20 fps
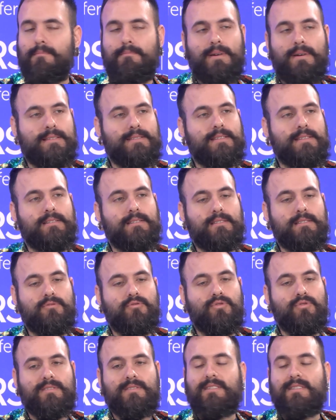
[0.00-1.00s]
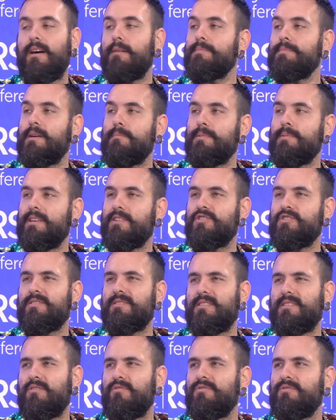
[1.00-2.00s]
basically doing dynamic application
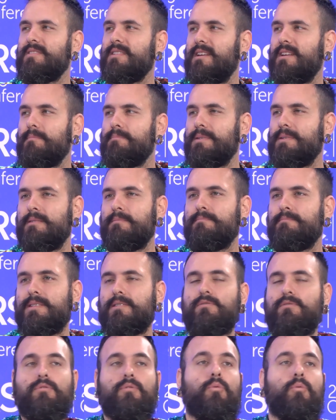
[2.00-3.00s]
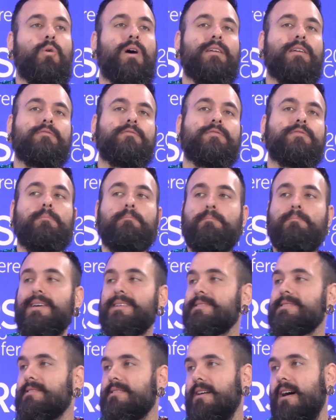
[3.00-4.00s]
security company, but one of the
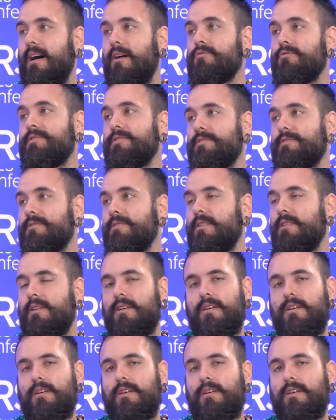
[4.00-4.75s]
best out there.